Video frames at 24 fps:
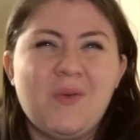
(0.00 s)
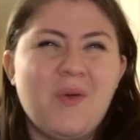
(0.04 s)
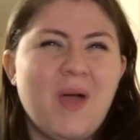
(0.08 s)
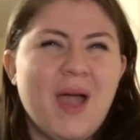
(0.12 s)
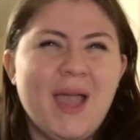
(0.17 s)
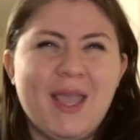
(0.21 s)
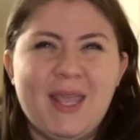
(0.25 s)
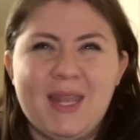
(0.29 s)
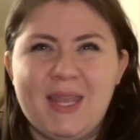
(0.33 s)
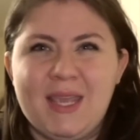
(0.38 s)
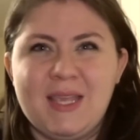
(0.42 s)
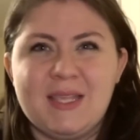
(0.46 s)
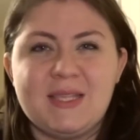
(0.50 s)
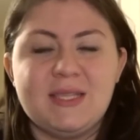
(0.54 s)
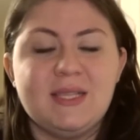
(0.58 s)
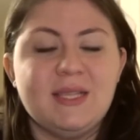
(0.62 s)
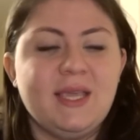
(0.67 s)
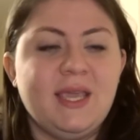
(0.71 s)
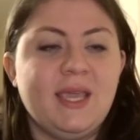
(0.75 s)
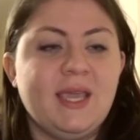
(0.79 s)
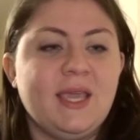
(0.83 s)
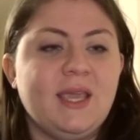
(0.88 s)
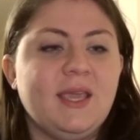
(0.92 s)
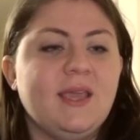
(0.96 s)
quite
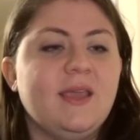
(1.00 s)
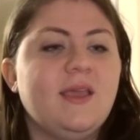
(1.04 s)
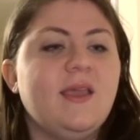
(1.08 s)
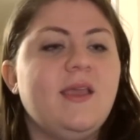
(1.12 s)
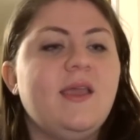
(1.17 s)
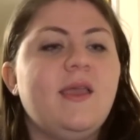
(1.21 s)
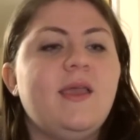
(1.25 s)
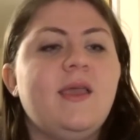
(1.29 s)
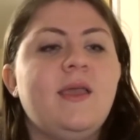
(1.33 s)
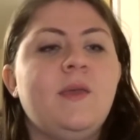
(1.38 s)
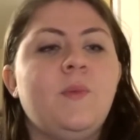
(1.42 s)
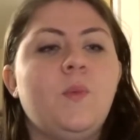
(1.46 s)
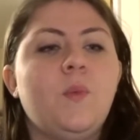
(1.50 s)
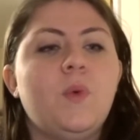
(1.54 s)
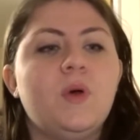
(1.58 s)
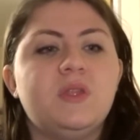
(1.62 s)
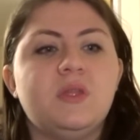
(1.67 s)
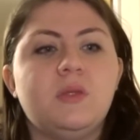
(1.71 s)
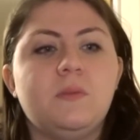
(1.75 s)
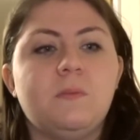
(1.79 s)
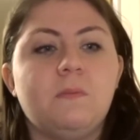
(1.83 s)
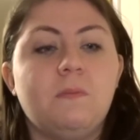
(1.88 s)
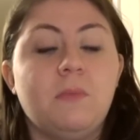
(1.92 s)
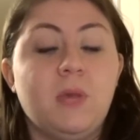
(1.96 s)
easily. It
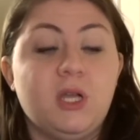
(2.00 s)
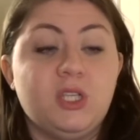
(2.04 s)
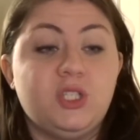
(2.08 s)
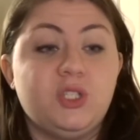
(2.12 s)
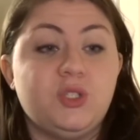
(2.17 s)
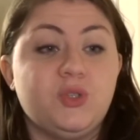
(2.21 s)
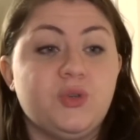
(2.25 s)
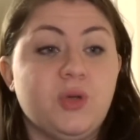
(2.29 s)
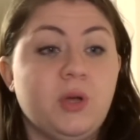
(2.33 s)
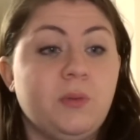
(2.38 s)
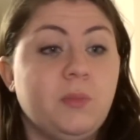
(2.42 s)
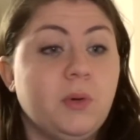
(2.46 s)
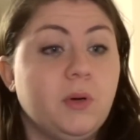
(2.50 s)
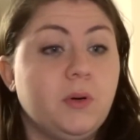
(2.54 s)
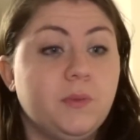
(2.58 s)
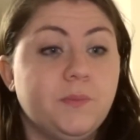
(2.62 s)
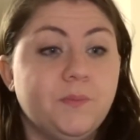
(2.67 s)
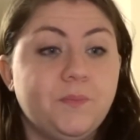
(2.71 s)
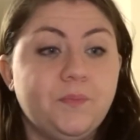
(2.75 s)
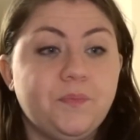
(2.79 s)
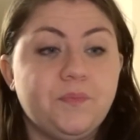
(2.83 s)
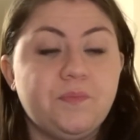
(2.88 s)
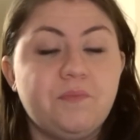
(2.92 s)
wasn't much trouble.